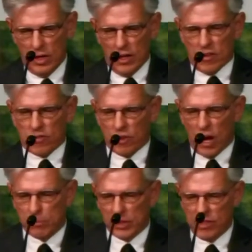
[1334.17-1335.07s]

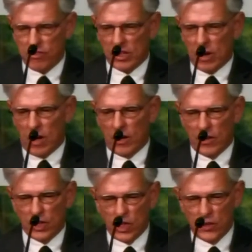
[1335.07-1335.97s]
Stop listing all of
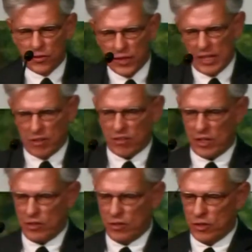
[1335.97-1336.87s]
the good things
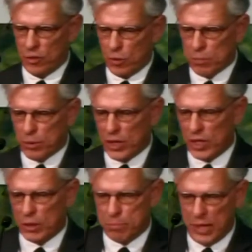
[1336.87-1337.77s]
that you do. We're pretty
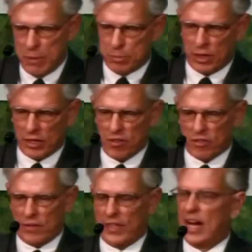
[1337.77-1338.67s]
good people, at least
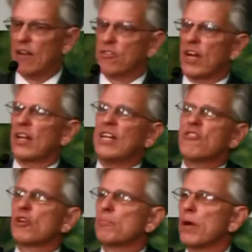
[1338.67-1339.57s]
on the outside, at
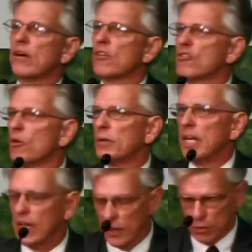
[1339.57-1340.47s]
least compared to so
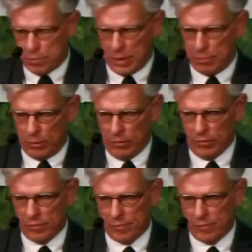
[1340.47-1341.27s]
many other people.